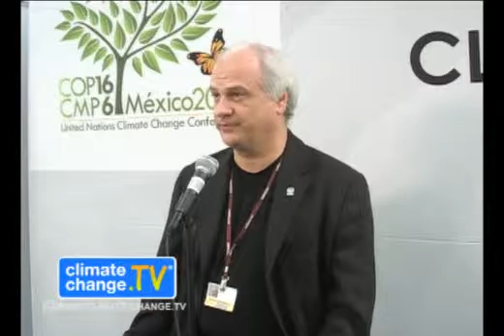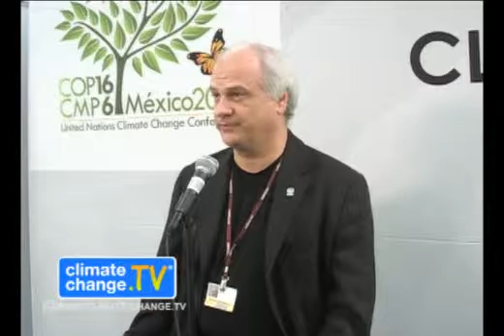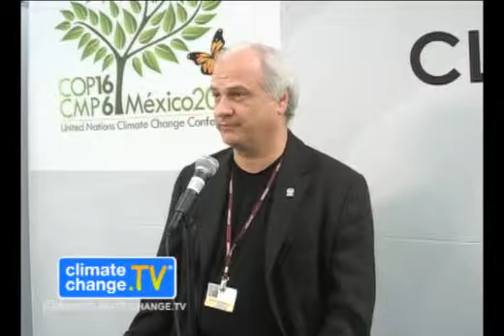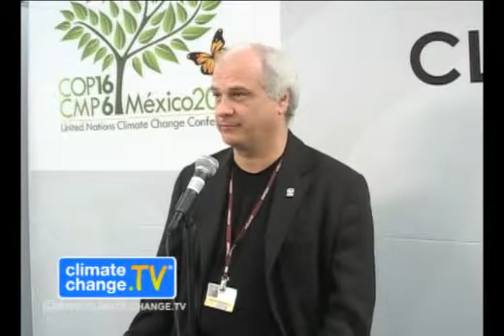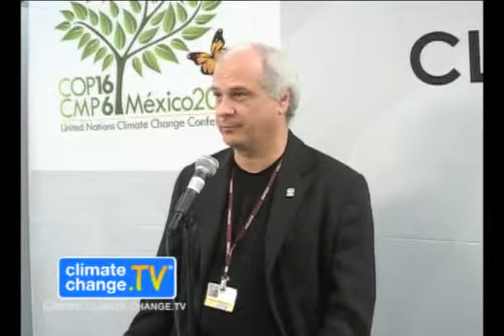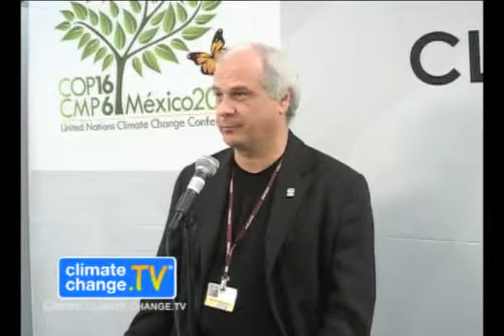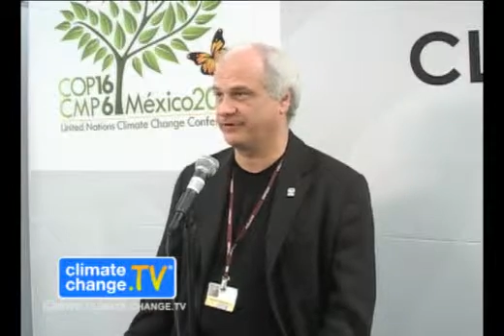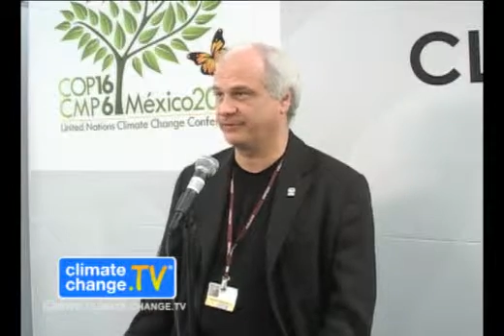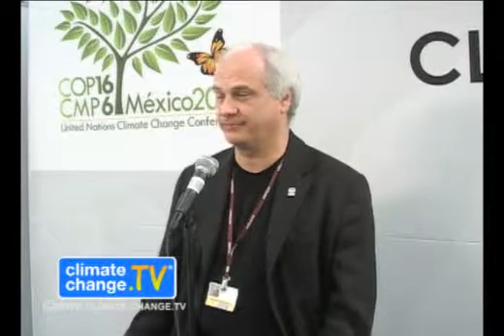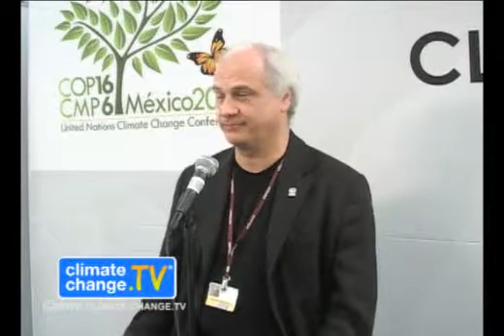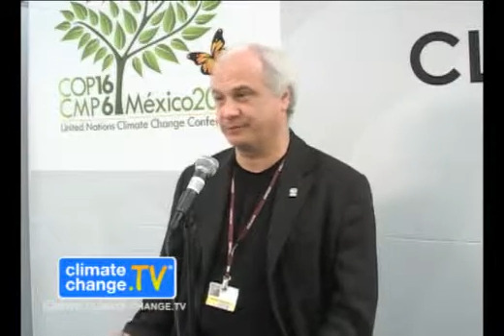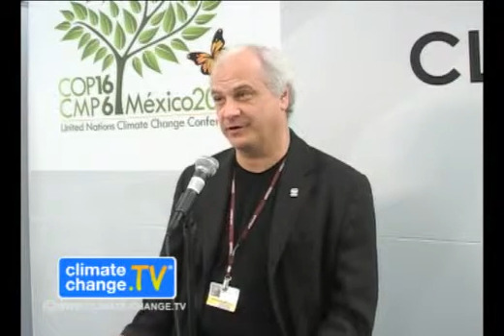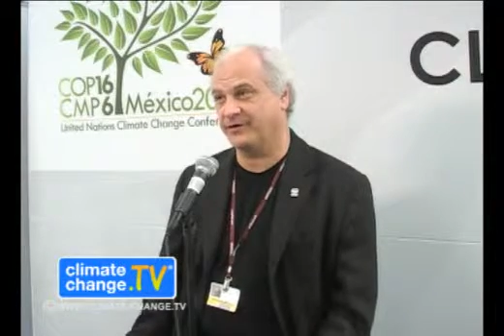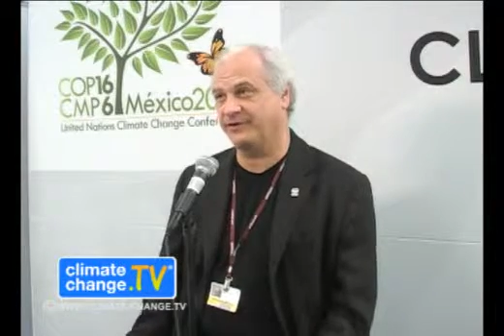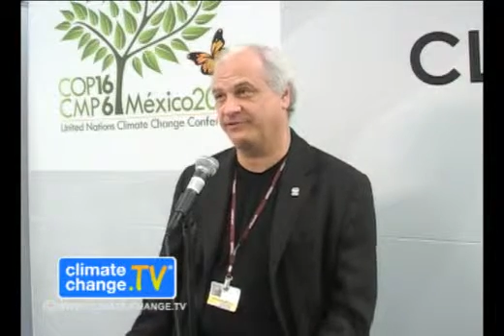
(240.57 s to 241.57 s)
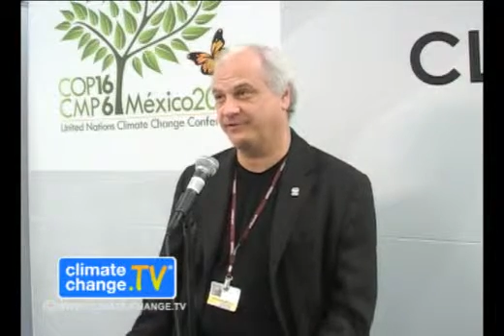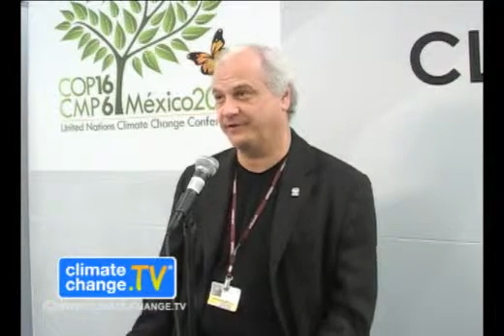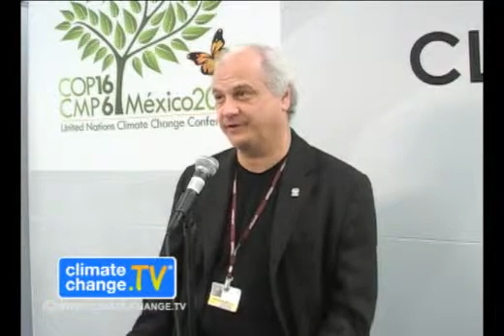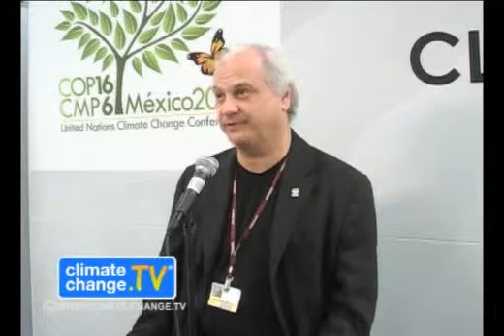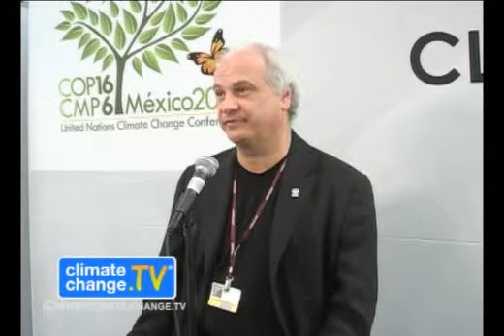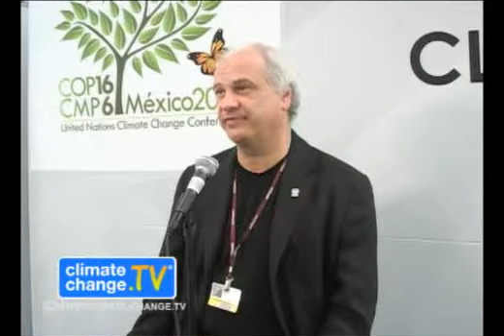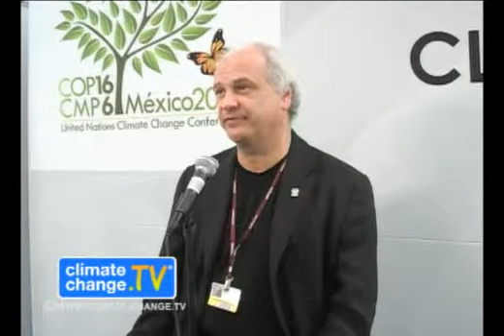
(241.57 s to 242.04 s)
They were quite surprised to
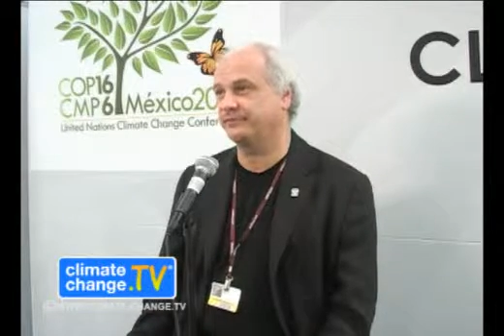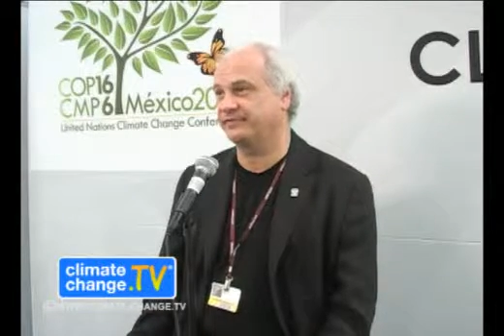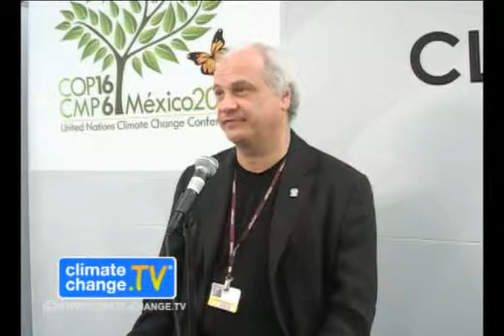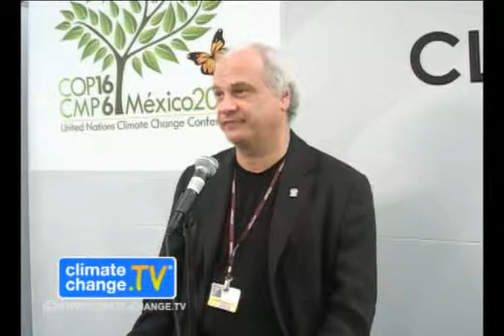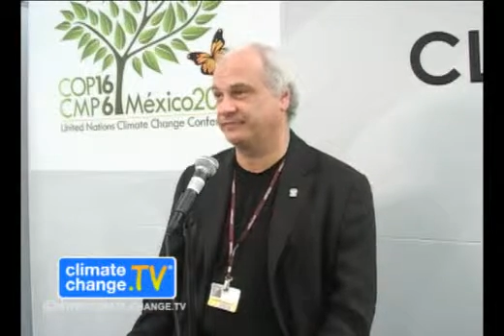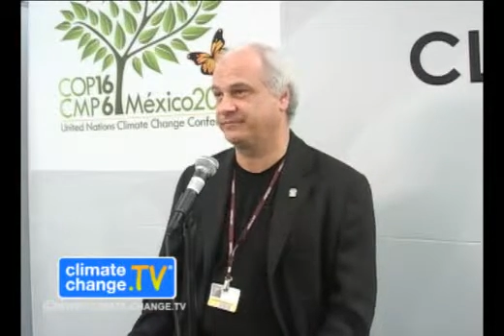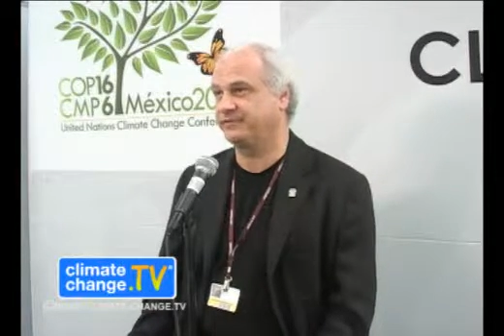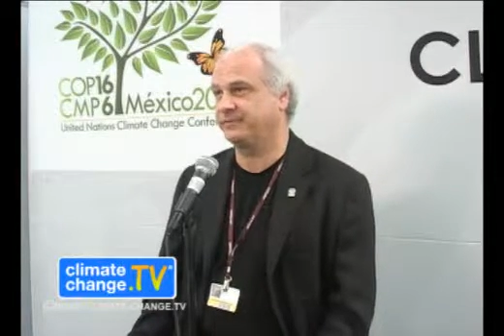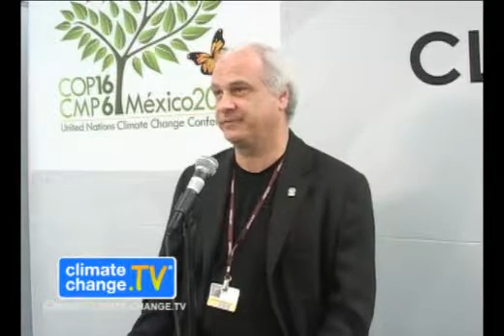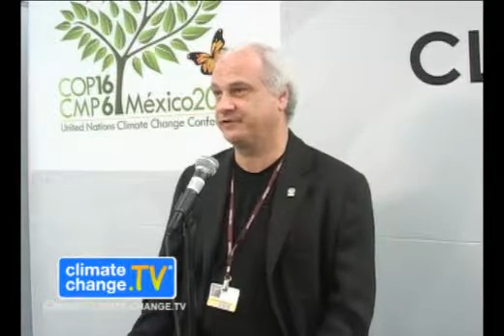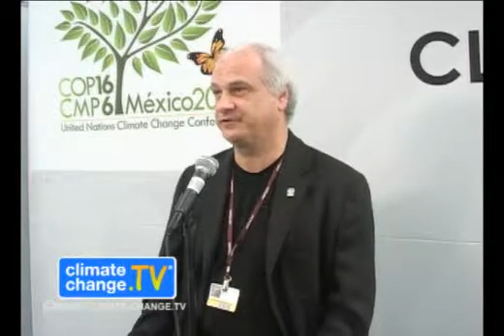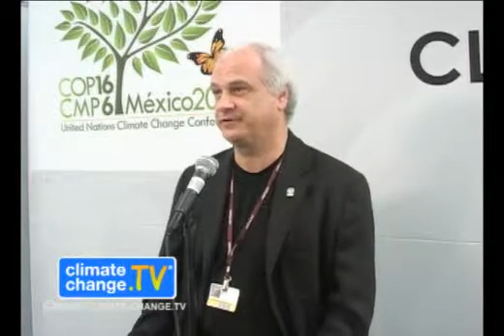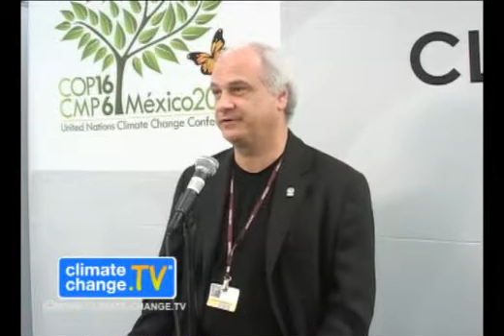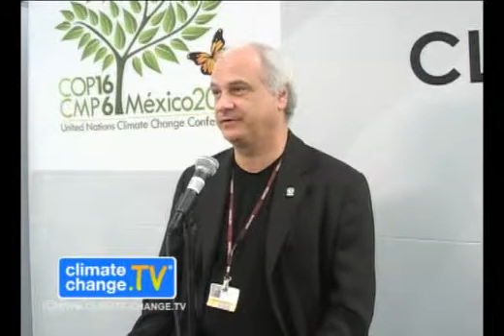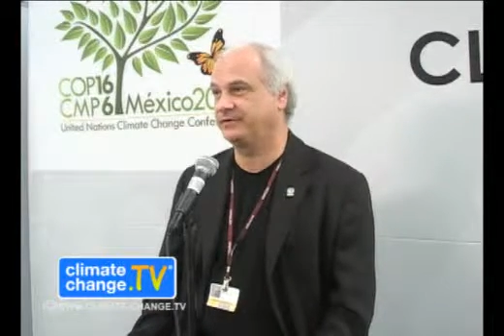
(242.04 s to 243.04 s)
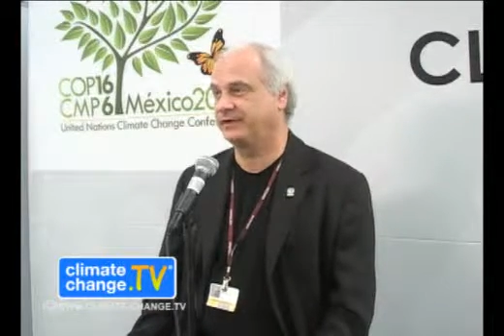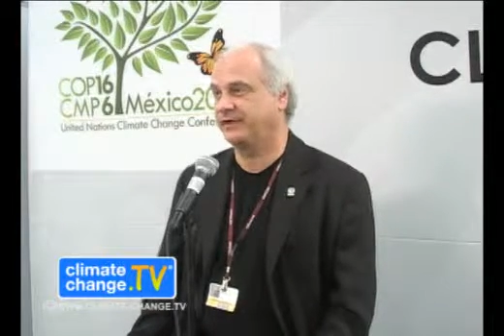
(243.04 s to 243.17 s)
hear some of this information,